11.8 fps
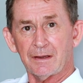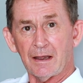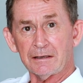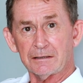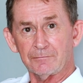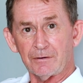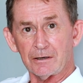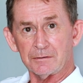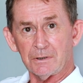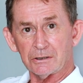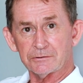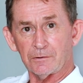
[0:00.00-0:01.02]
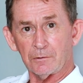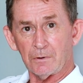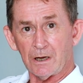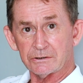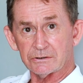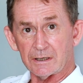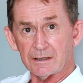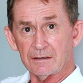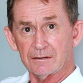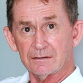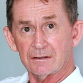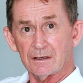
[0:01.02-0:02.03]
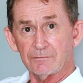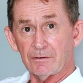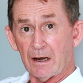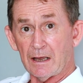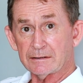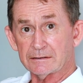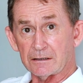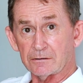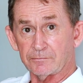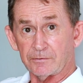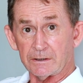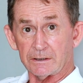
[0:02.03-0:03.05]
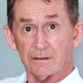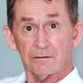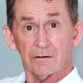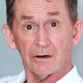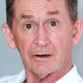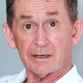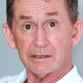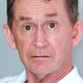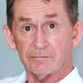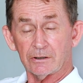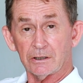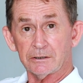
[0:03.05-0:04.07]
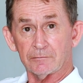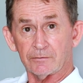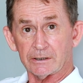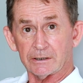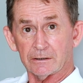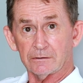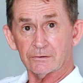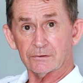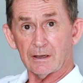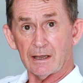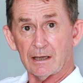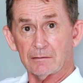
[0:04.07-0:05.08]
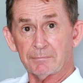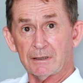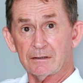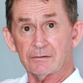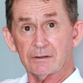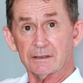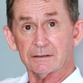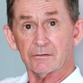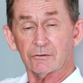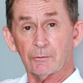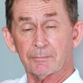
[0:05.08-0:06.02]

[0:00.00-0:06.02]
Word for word: thank you very much for watching. If you like this video or any of our other videos, please hit the